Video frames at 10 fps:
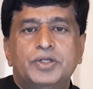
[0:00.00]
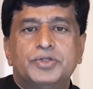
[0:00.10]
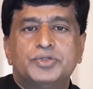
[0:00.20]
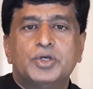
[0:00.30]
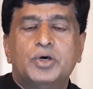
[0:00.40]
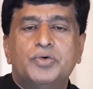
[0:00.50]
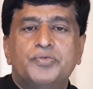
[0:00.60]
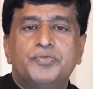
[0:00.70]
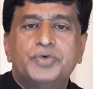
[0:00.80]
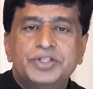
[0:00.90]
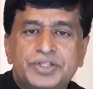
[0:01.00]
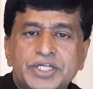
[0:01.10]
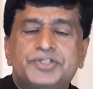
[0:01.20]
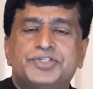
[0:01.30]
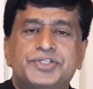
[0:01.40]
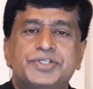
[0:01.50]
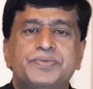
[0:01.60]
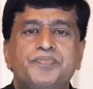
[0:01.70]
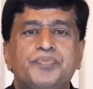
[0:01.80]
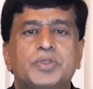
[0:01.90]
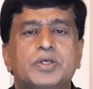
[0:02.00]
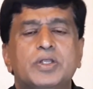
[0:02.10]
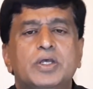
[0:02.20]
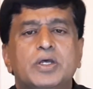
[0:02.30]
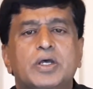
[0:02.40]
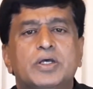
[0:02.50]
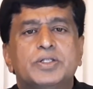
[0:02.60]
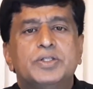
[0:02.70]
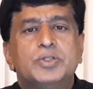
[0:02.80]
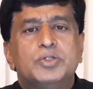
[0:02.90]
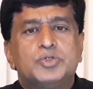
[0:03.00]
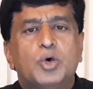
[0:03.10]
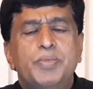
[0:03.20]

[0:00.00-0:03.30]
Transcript: So with this, so